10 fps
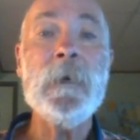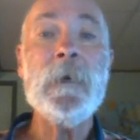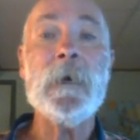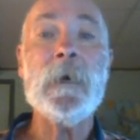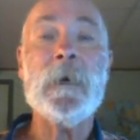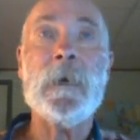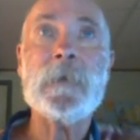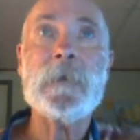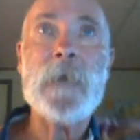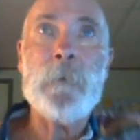An
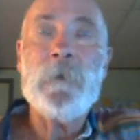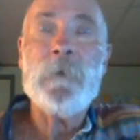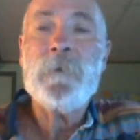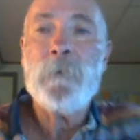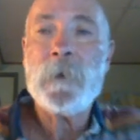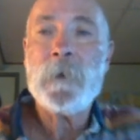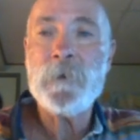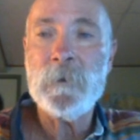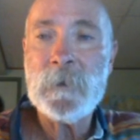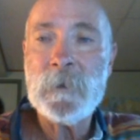example of
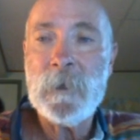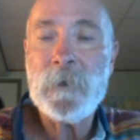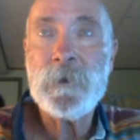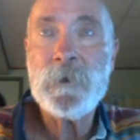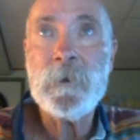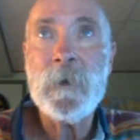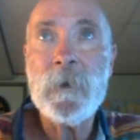directional selection,